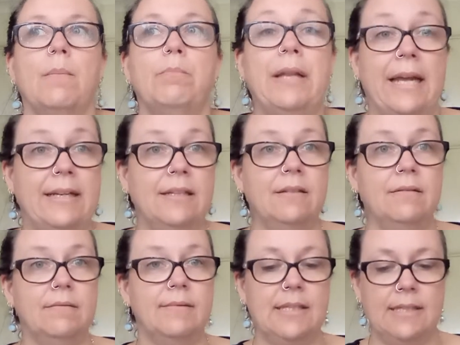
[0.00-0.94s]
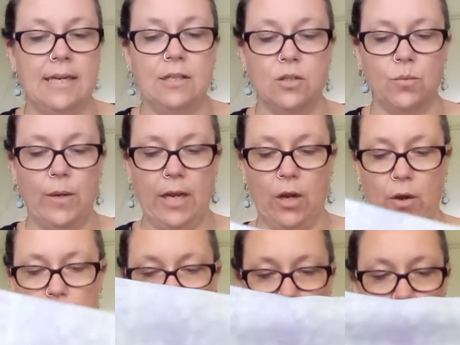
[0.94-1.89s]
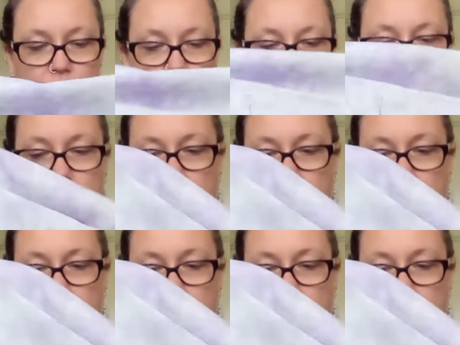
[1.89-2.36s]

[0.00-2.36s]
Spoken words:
plain stitch. When I go to Melbourne, I